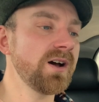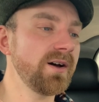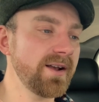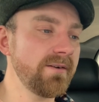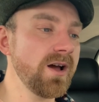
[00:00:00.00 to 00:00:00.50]

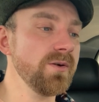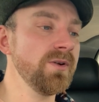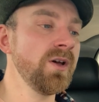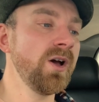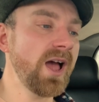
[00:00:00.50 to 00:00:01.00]
on our
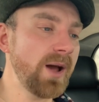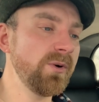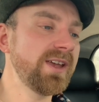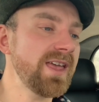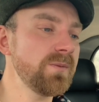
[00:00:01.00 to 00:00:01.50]
own, and
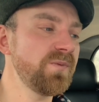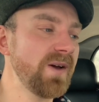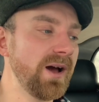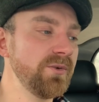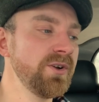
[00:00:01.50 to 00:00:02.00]
we'll get them
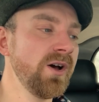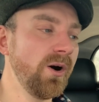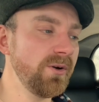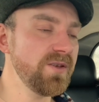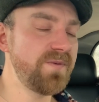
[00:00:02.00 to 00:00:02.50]
found,
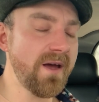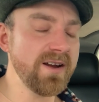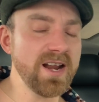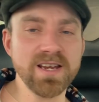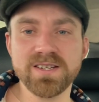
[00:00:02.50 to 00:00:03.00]
or at the
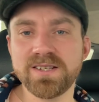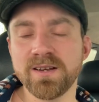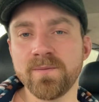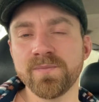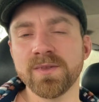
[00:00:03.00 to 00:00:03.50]
very least,
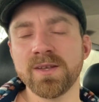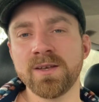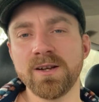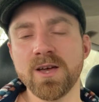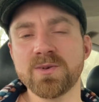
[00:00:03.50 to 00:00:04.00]

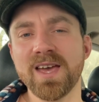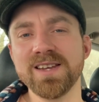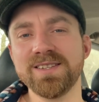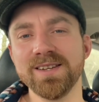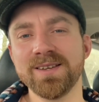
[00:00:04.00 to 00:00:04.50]

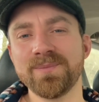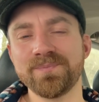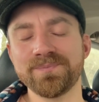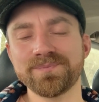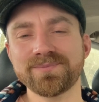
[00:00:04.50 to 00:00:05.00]
located.
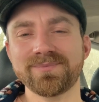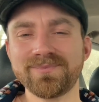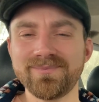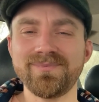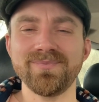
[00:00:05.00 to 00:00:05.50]

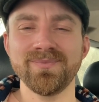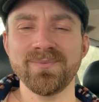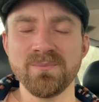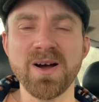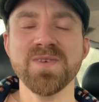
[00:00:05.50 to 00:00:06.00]

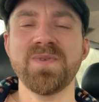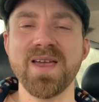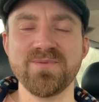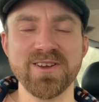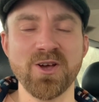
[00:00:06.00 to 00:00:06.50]
My
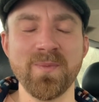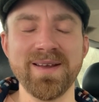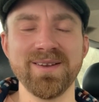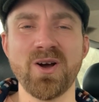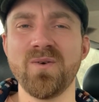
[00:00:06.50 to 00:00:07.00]
favourite
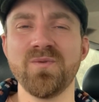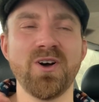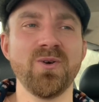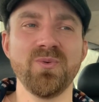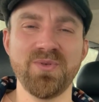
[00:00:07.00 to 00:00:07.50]
comment of
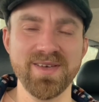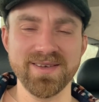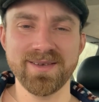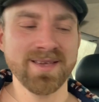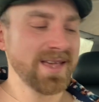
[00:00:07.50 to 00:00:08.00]
the whole
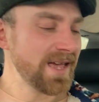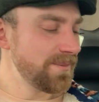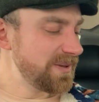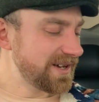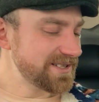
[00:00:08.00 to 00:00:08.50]
thing,
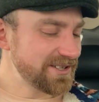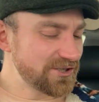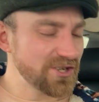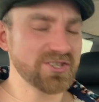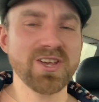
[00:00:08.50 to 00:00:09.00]
because
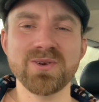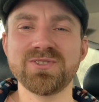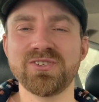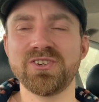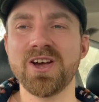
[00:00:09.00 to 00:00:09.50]
it just
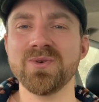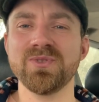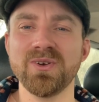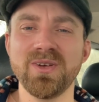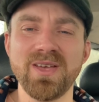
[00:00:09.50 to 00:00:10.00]
goes to show
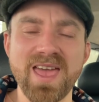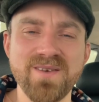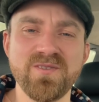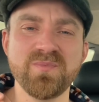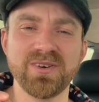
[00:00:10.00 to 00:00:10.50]
that
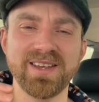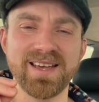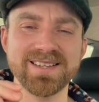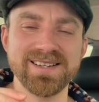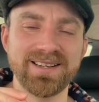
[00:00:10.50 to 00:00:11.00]
everybody
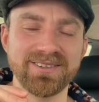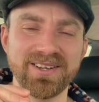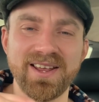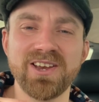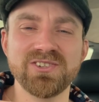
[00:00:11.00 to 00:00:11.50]
has little
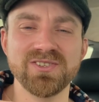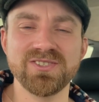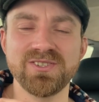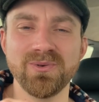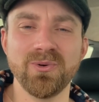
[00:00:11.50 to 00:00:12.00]

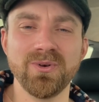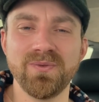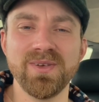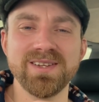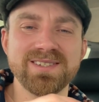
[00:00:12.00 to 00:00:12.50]
connections to all
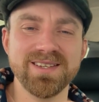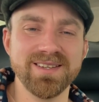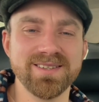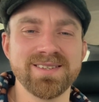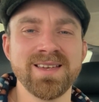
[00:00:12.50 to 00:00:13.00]
of these
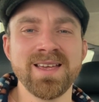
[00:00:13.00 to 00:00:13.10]
things.